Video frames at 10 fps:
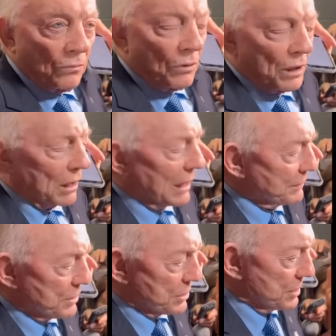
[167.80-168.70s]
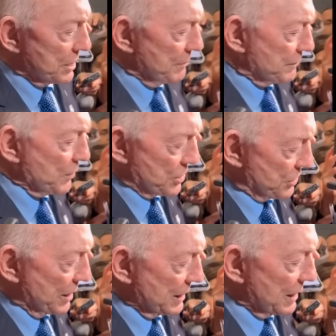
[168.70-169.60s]
Well, I'm
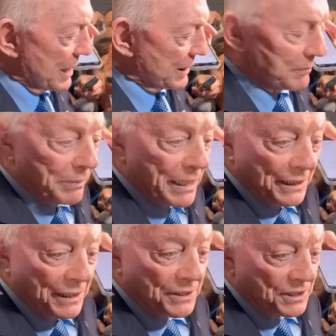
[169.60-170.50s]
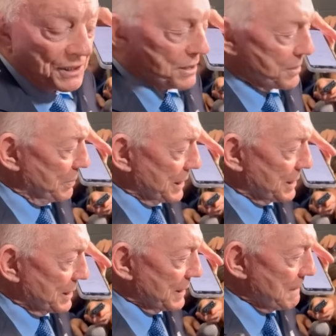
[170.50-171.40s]
frustrated like everybody else is, but
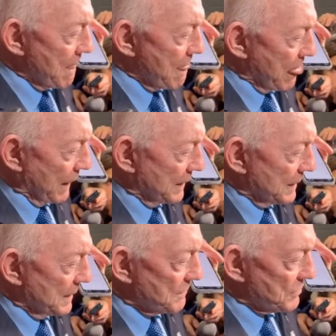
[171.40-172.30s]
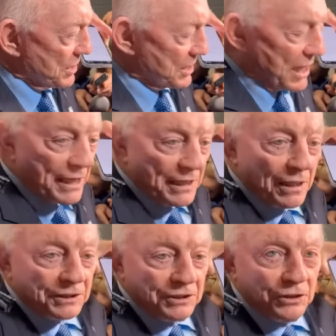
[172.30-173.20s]
since I had a
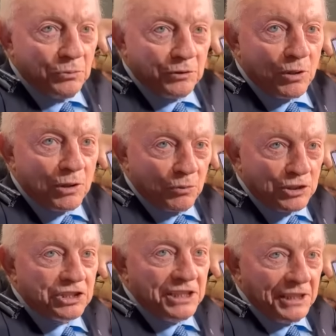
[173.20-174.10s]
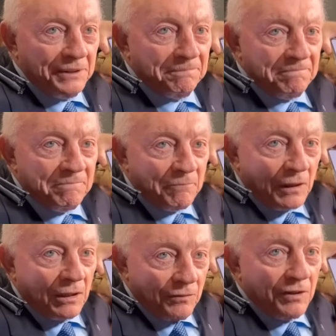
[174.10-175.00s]
lot to do with what we're
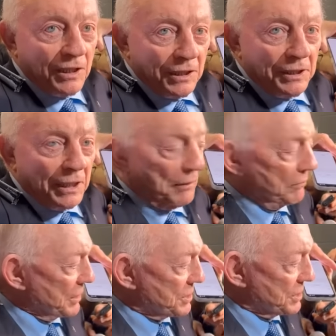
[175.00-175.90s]
seeing, then it's